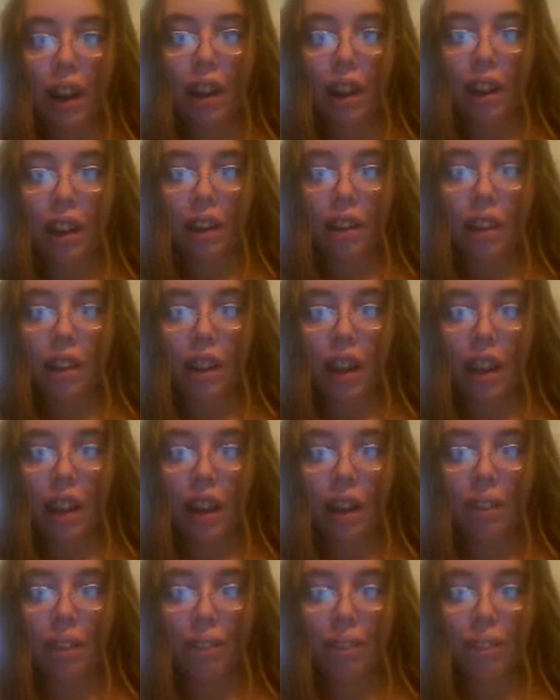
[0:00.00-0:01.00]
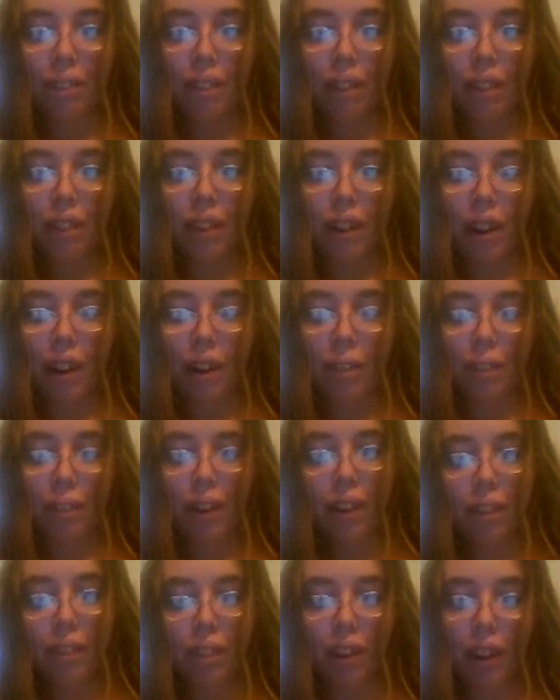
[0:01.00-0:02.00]
I had said I'm got a
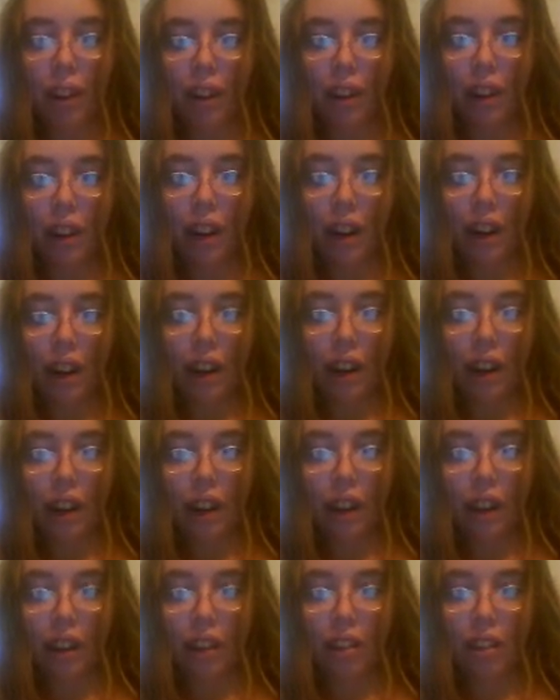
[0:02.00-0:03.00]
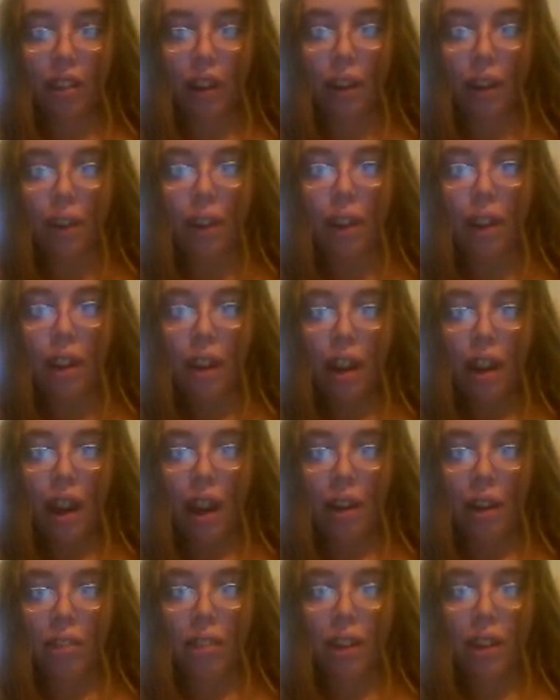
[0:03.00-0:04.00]
boyfriend, Eric, and so
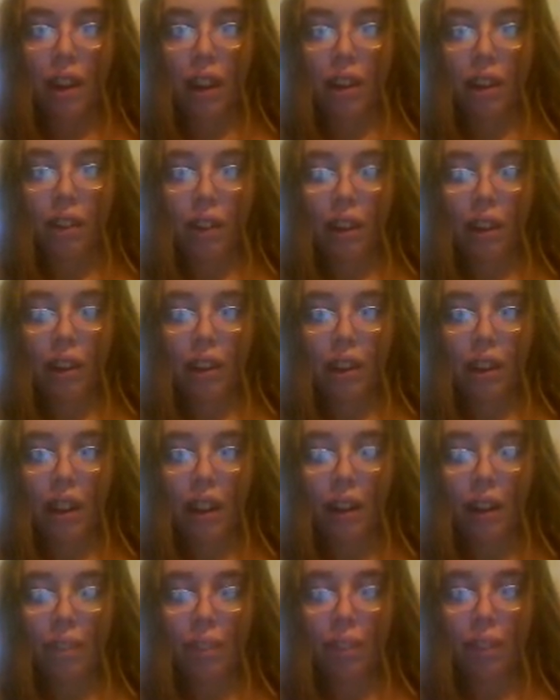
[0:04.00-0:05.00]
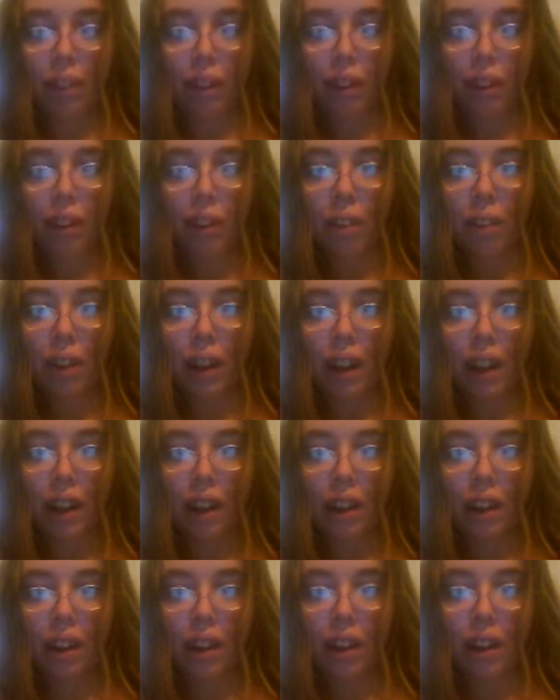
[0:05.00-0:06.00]
I'm staying loyal to him. Well, you know what?
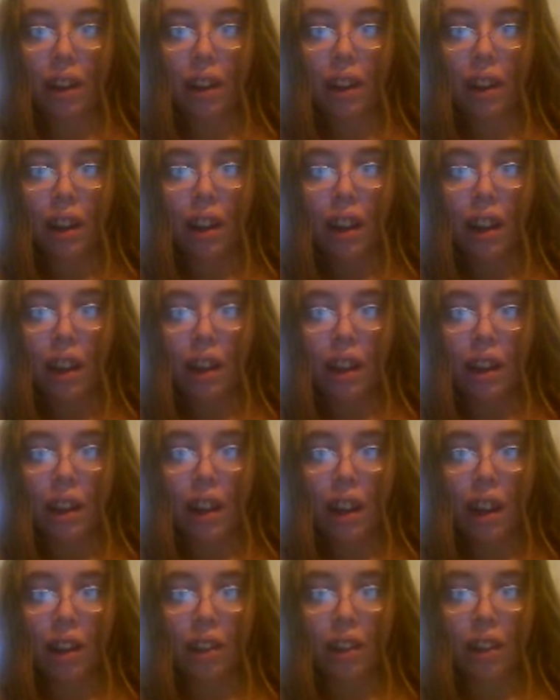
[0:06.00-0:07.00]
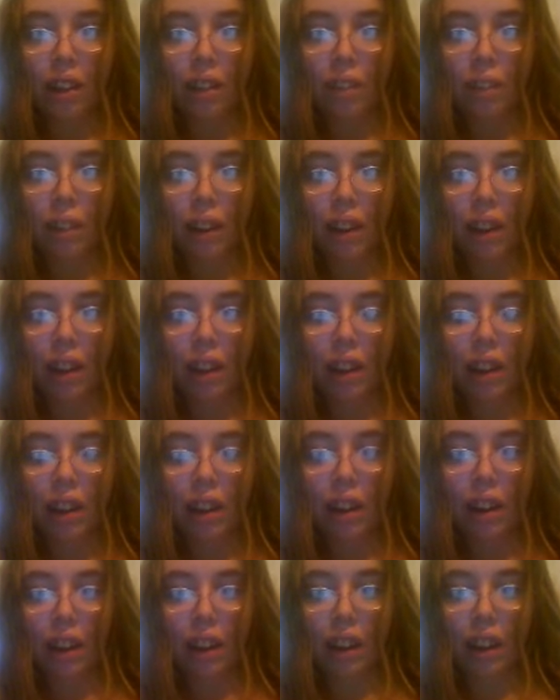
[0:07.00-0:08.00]
Now look what
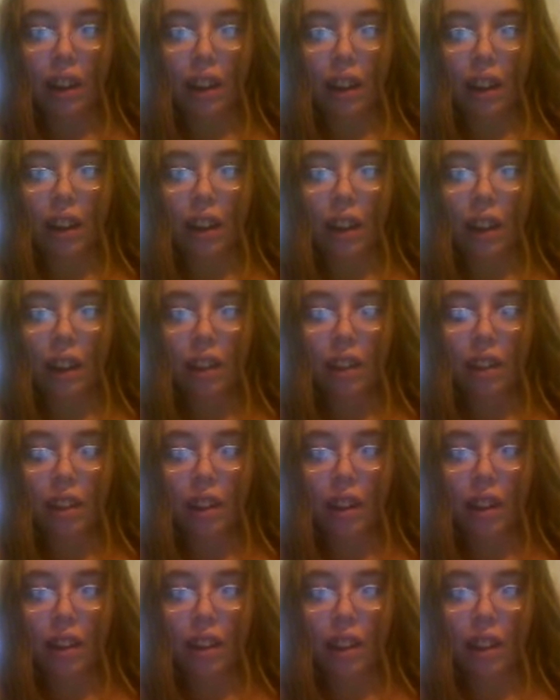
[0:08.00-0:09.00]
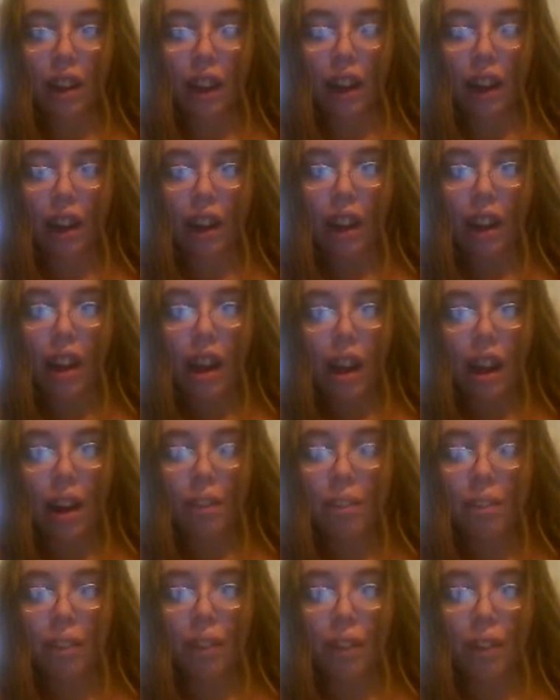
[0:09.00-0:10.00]
he did. And so it's like,
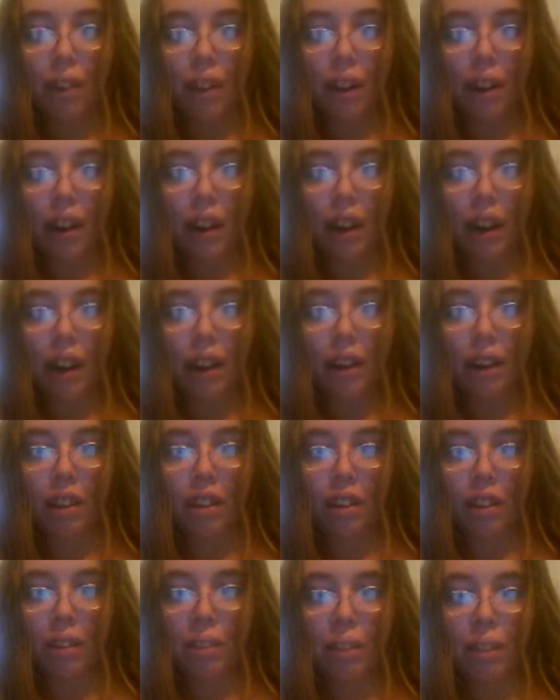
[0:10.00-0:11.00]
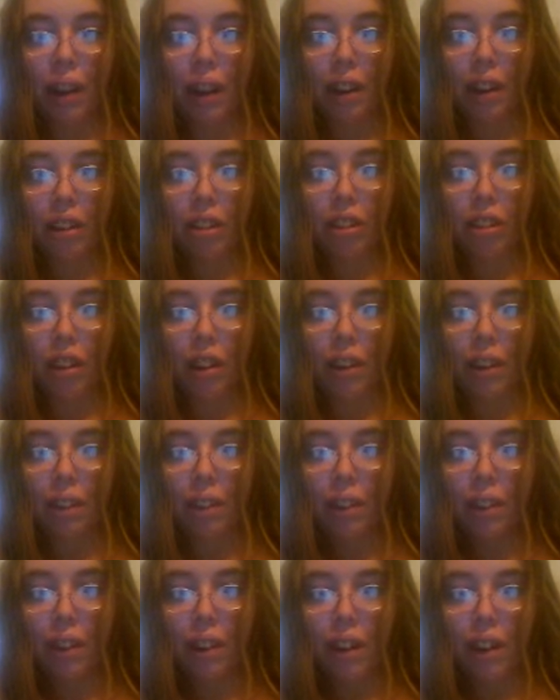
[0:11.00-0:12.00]
I'm through with Eric. I deserve better. So
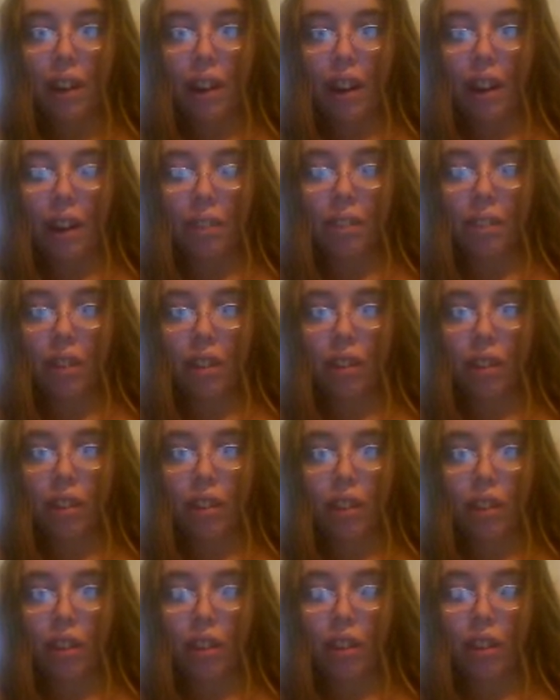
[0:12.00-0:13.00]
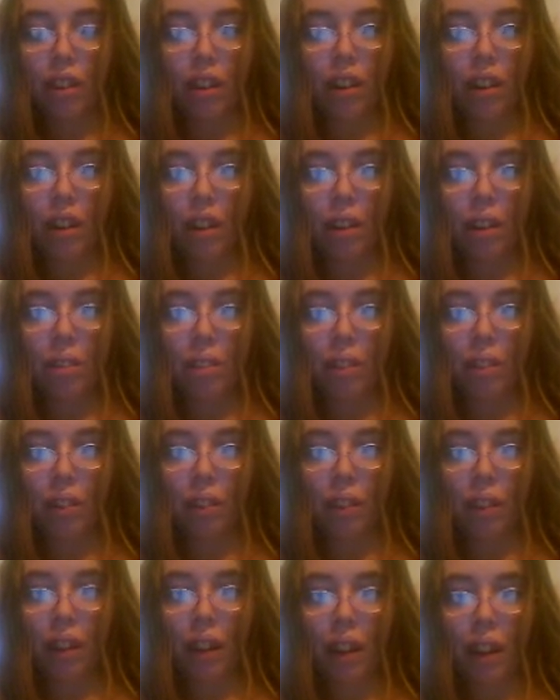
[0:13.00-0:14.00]
I'm just, I'm
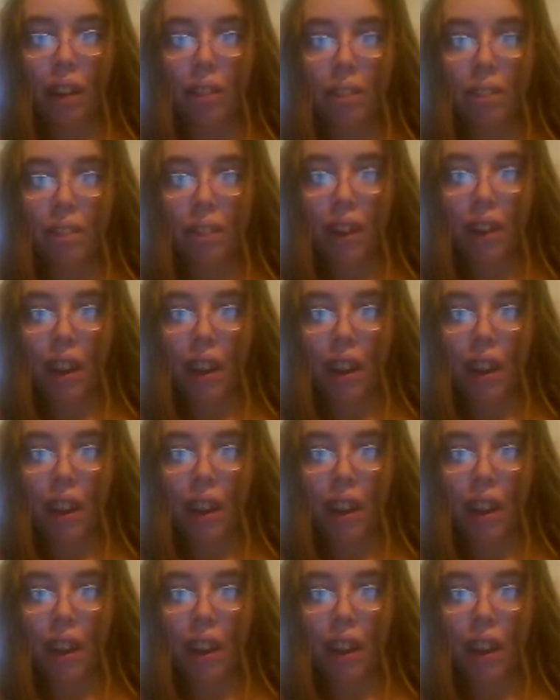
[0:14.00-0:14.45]
through with him.